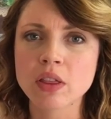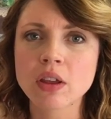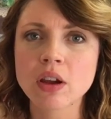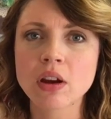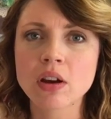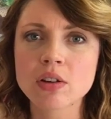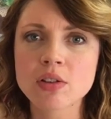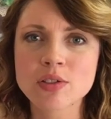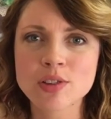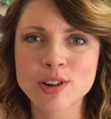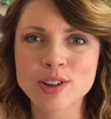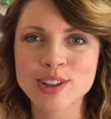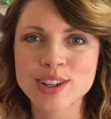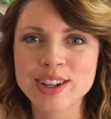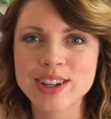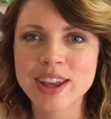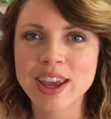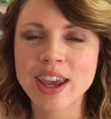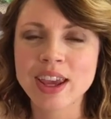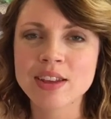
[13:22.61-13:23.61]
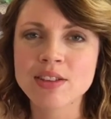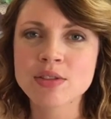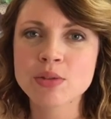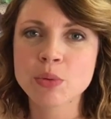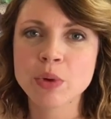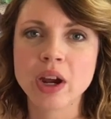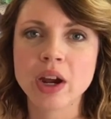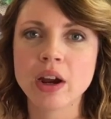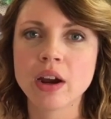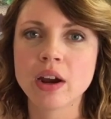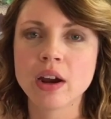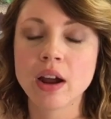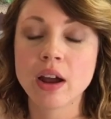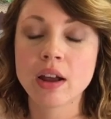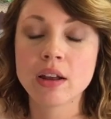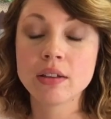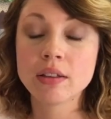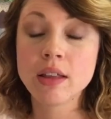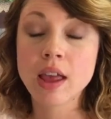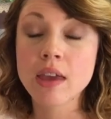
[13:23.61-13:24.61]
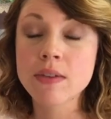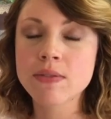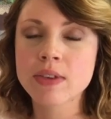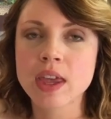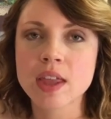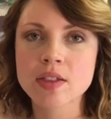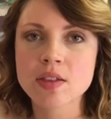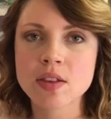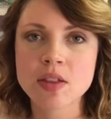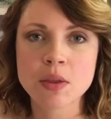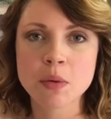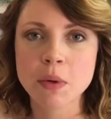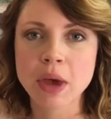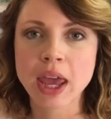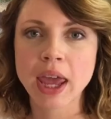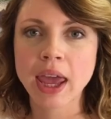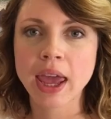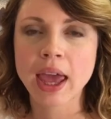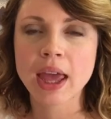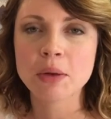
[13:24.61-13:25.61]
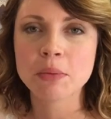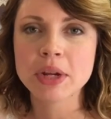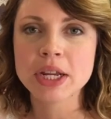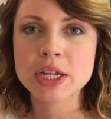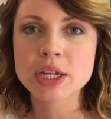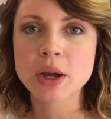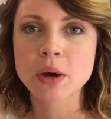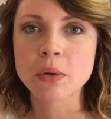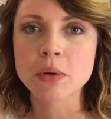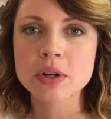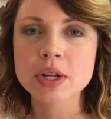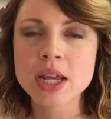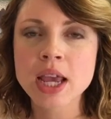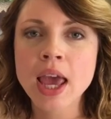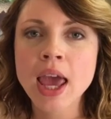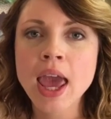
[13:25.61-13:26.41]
There are certainly days where life gets in the way and we don't.